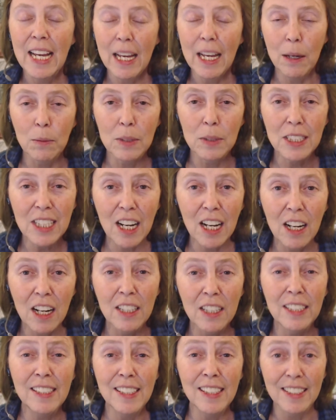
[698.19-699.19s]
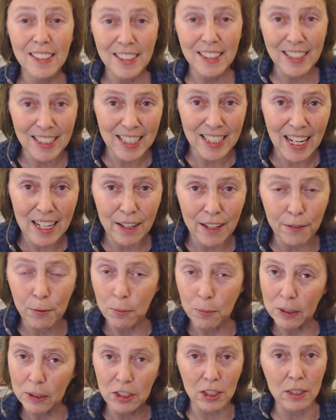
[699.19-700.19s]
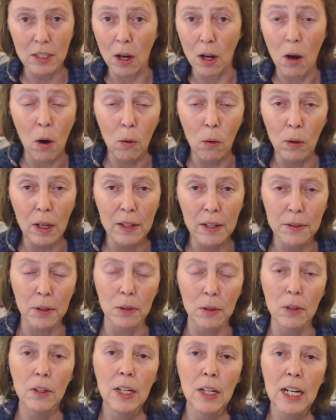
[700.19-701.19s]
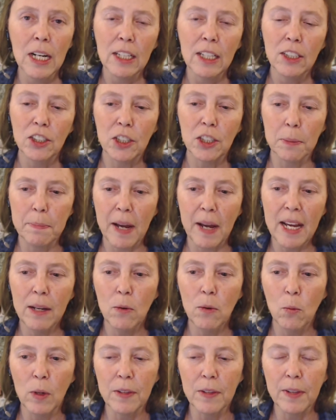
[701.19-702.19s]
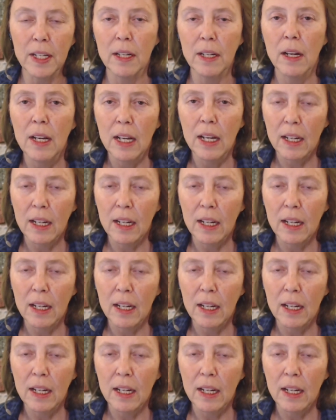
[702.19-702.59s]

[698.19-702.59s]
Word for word: It was unsafe, which is a whole other shebang with it.